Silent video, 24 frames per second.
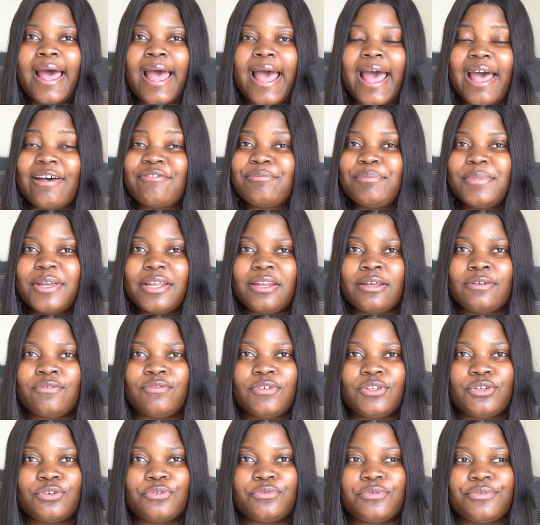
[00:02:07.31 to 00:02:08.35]
I've made a
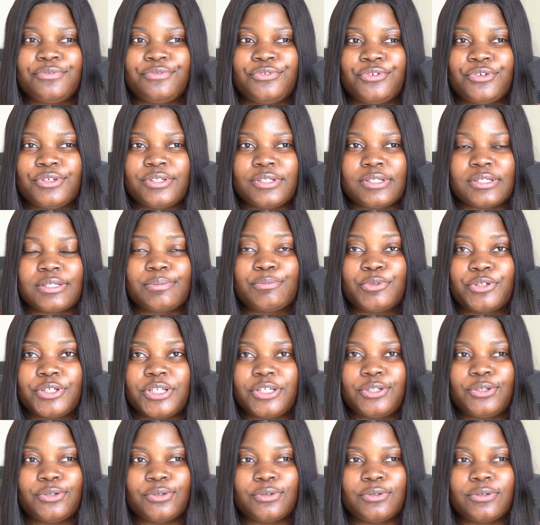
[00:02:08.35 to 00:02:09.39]
video reviewing this
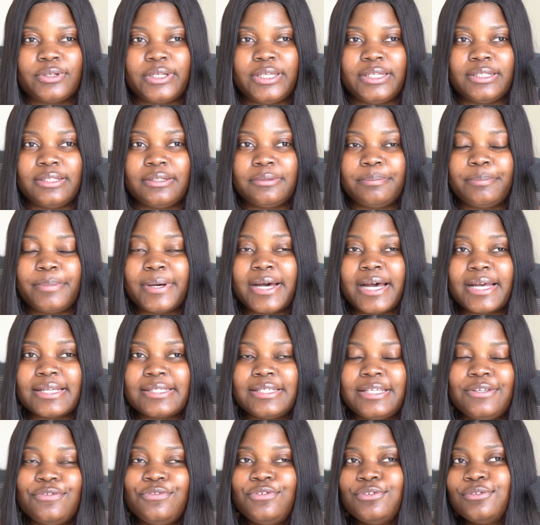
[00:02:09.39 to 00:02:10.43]
monitor in the
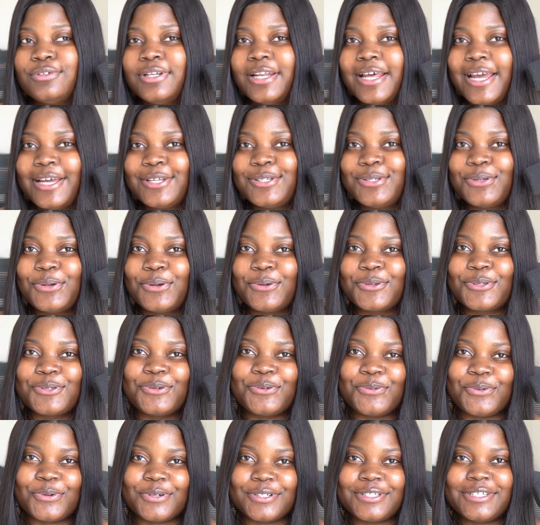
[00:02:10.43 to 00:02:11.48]
past. If you'd like to
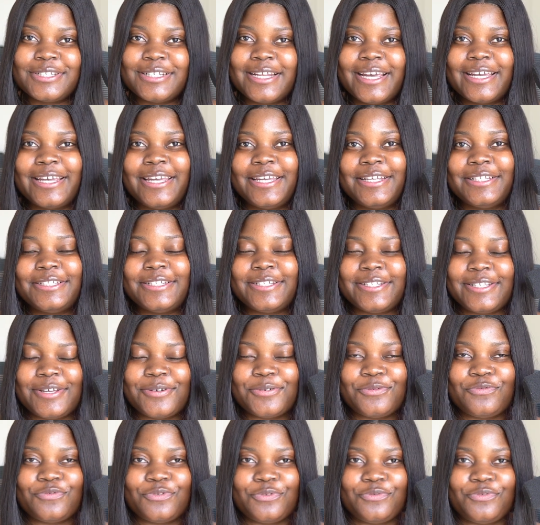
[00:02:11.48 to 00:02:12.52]
also watch like a
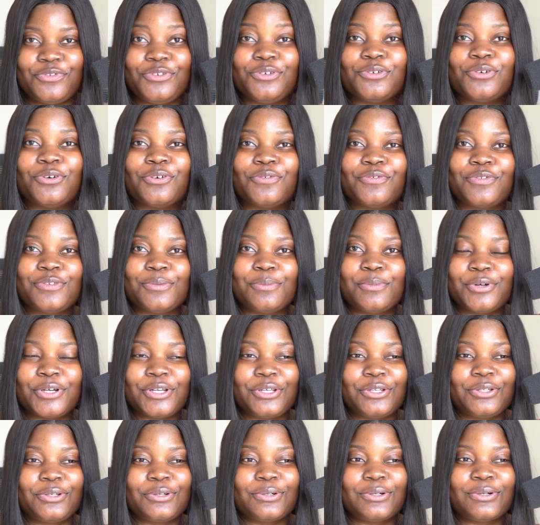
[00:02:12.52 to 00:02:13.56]
detailed review of the
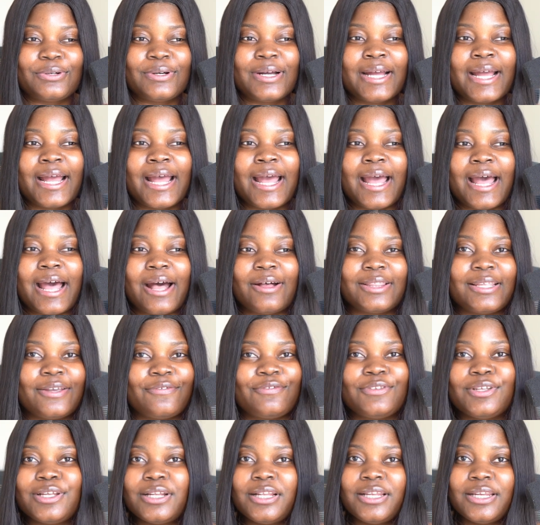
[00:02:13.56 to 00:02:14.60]
monitor, I'll
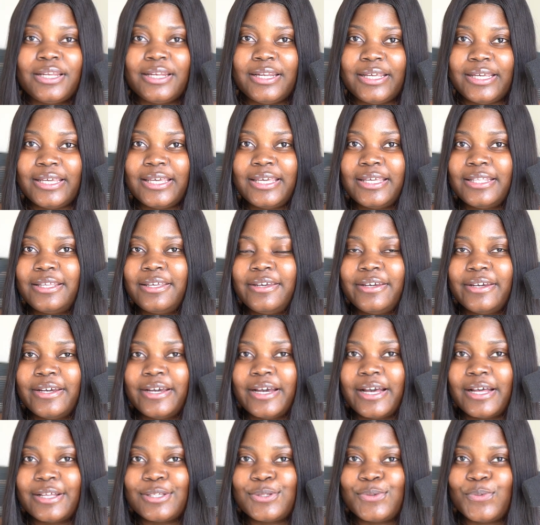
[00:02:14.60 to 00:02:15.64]
definitely link it
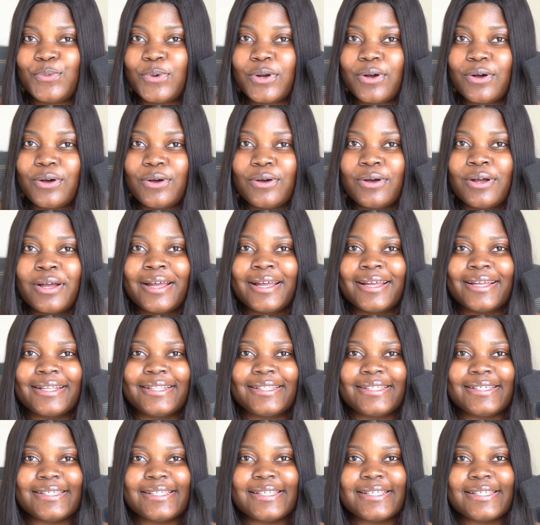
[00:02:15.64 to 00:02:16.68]
here as well.
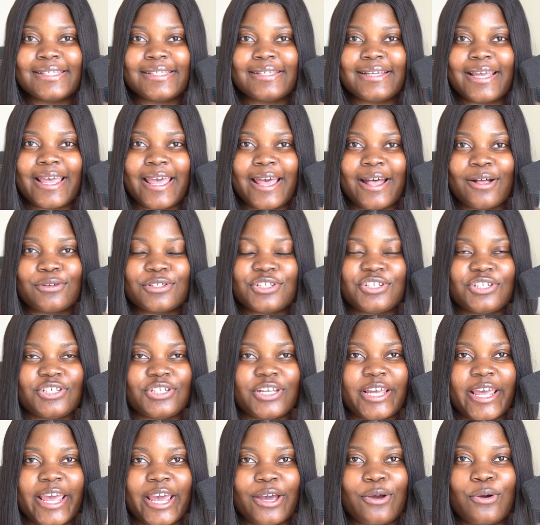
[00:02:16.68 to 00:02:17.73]
This is the
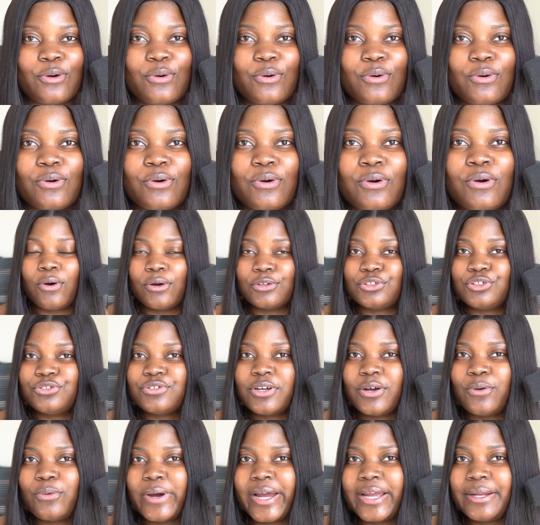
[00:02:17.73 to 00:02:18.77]
LG Ego
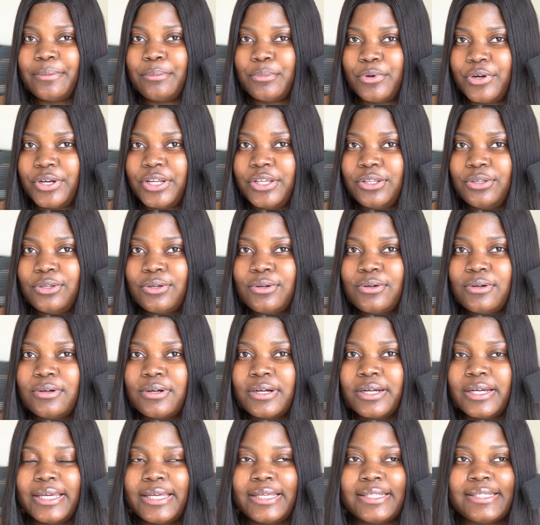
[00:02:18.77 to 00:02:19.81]
ultra wide monitor.
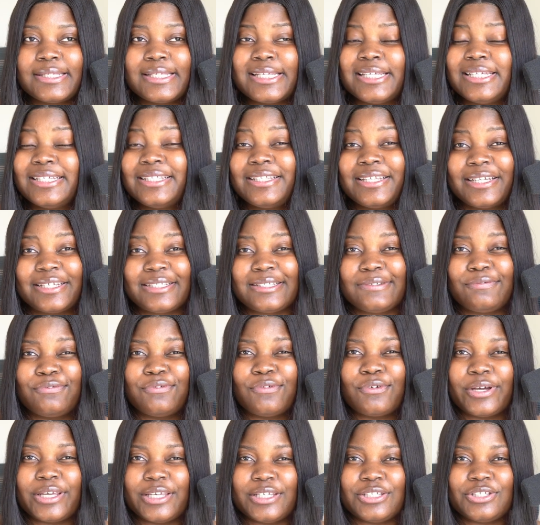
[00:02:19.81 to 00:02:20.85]
It's in
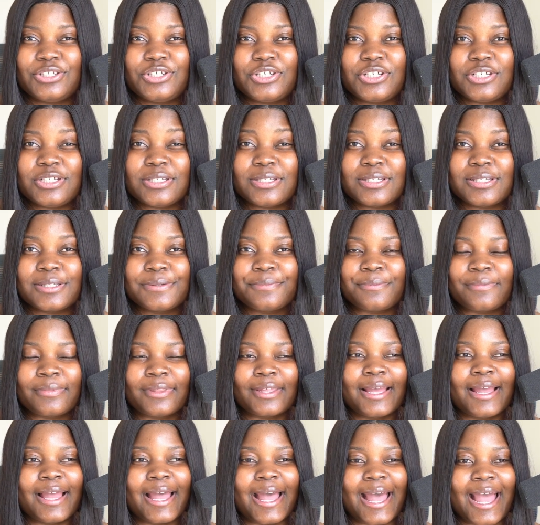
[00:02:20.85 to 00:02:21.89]
34 inches.
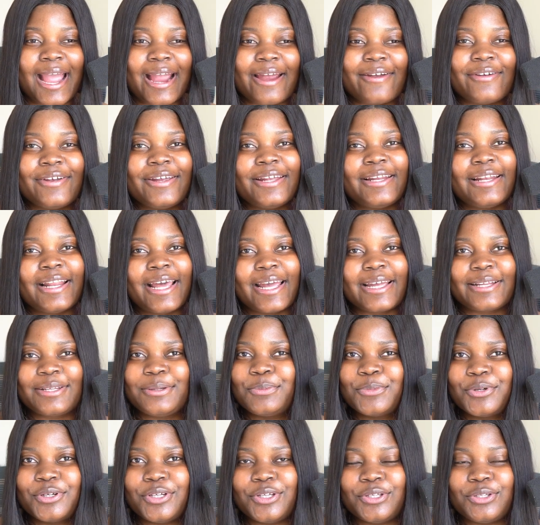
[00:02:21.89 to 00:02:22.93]
I really like the
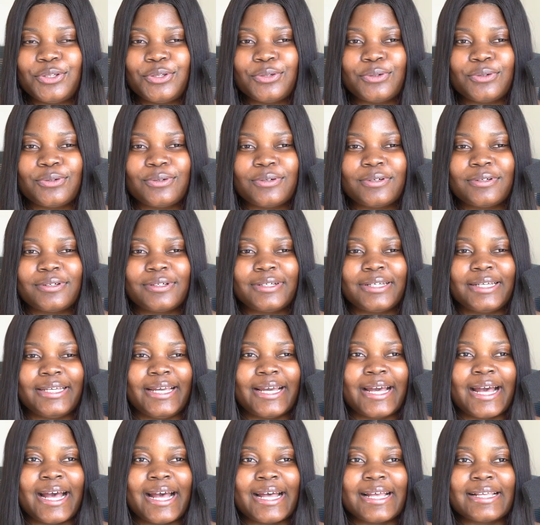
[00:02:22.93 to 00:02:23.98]
monitor.
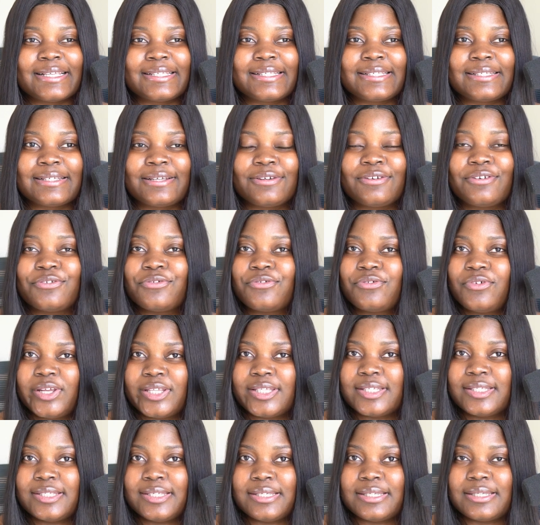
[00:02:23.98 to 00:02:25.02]
It has
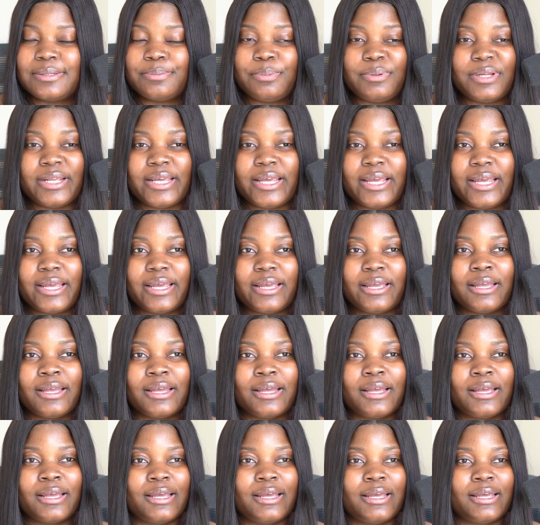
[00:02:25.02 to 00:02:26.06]
great display.
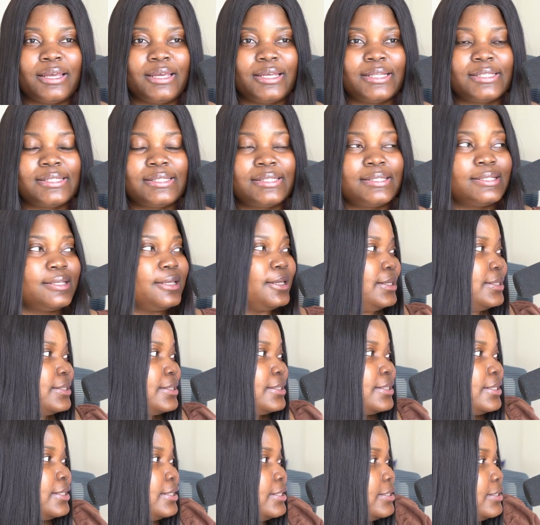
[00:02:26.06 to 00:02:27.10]
It's
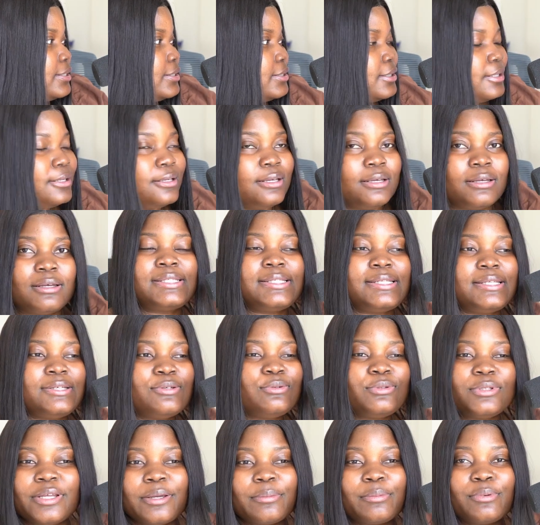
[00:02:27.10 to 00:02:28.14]
easily
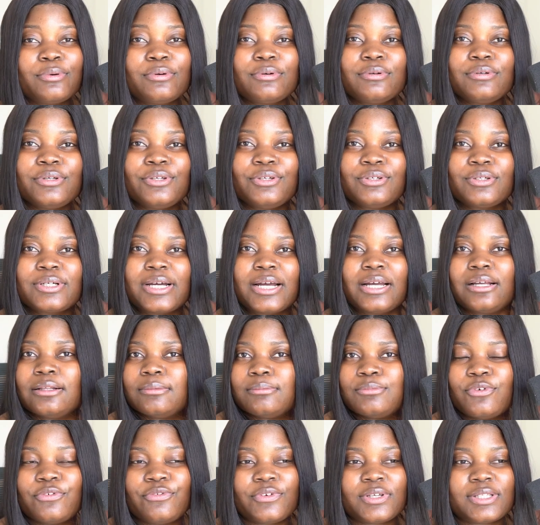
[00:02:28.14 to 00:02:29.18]
tiltable. You
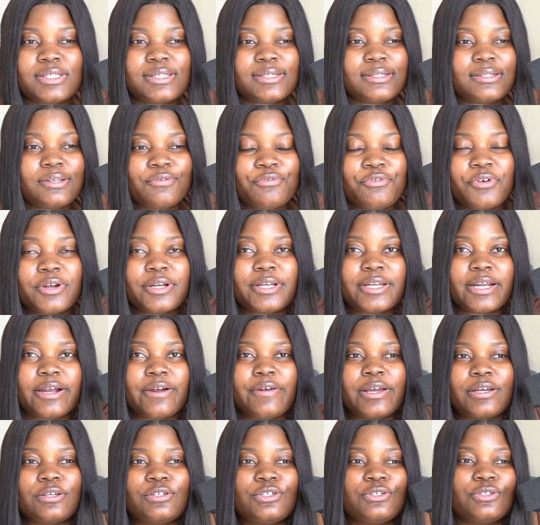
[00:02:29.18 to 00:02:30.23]
can move it in different
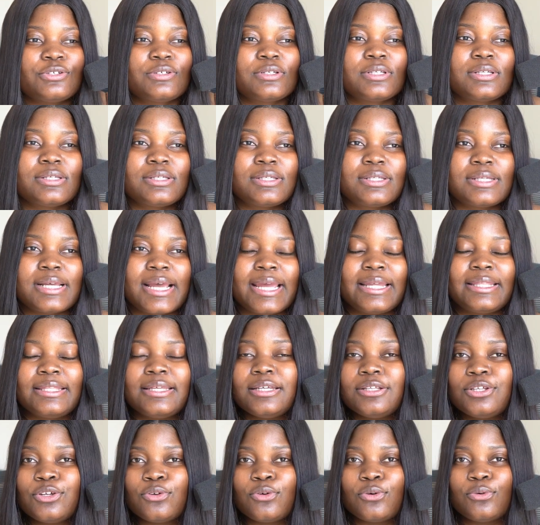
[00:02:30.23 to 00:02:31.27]
directions. I
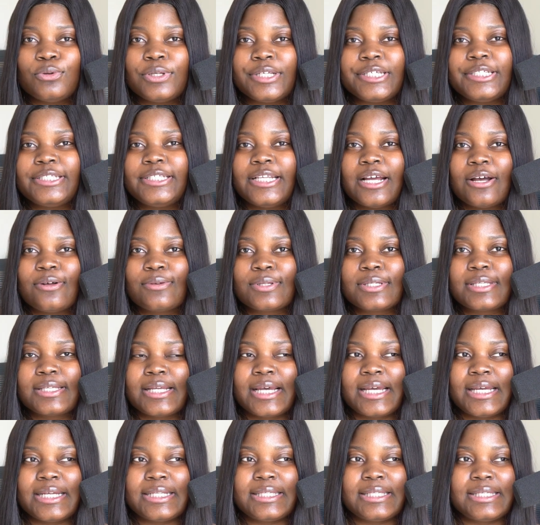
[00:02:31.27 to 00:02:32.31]
think the only
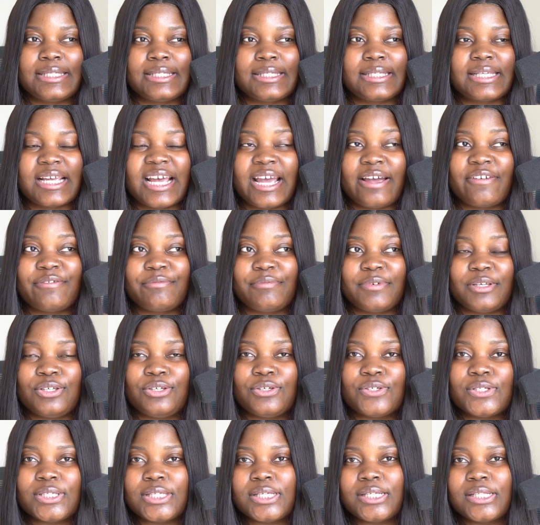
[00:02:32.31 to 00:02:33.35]
downside since I have been
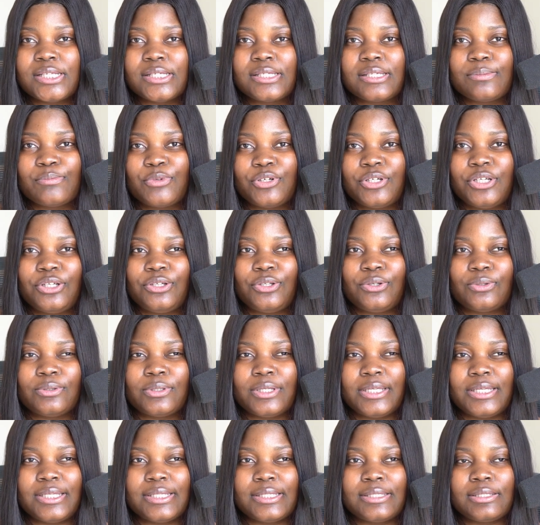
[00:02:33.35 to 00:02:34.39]
using this
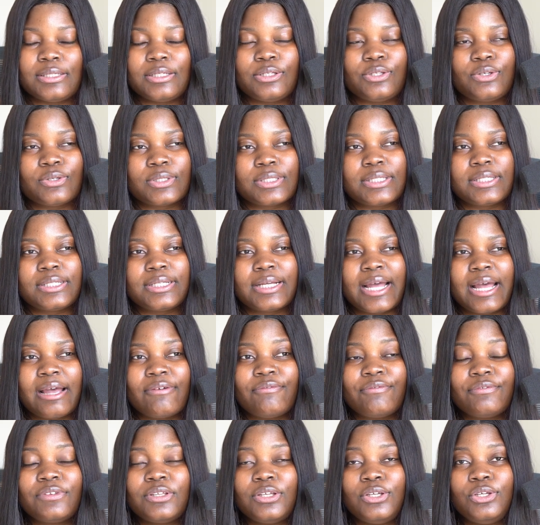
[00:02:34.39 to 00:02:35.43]
monitor is it doesn't
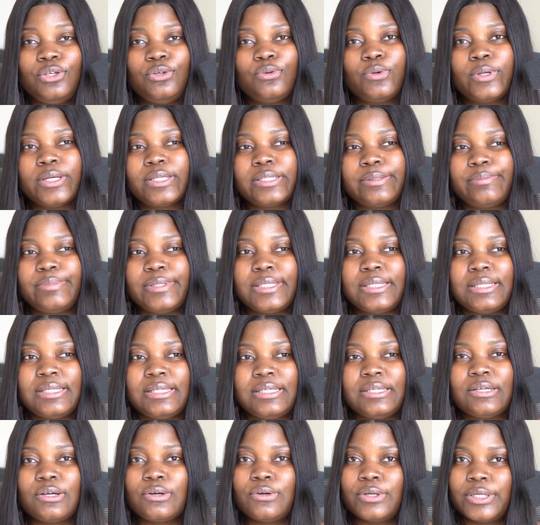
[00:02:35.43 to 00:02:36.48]
have the
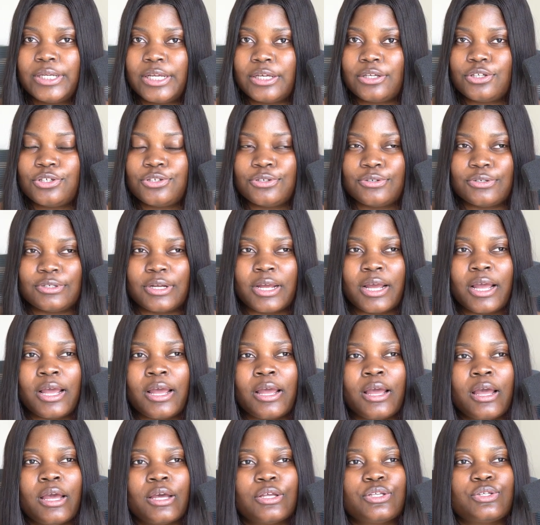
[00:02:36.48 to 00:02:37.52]
USB-C connection.
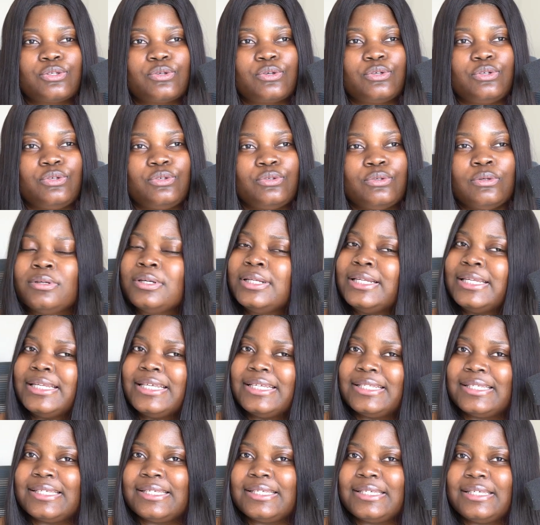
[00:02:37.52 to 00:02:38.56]
So you
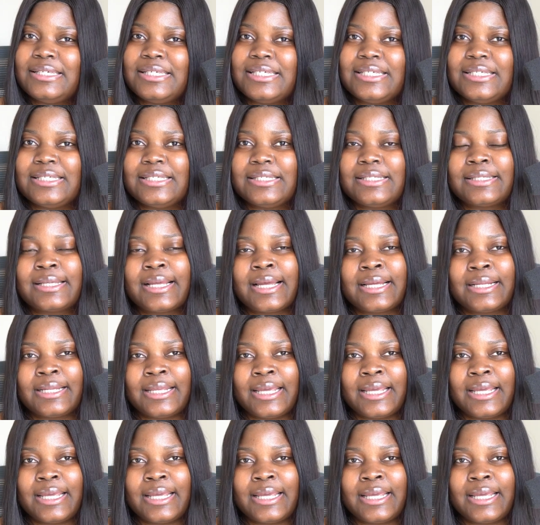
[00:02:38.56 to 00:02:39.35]
need to use an